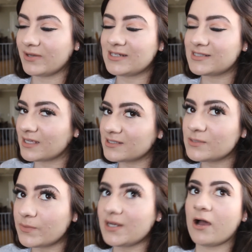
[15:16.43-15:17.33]
But it says
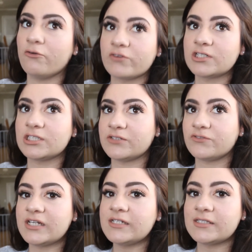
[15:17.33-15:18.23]
it's been out for
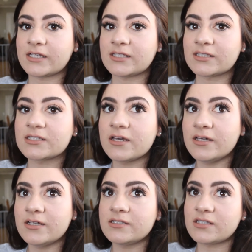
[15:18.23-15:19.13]
delivery since
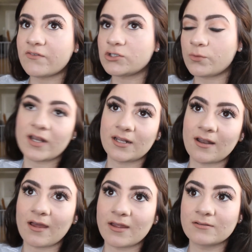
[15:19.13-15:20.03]
seven
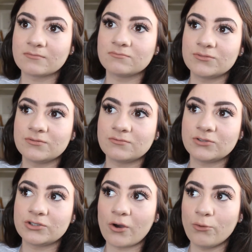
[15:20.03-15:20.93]
twenty-nine,
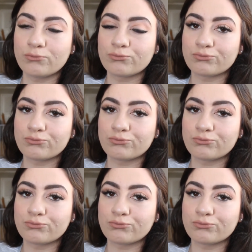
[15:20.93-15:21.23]
so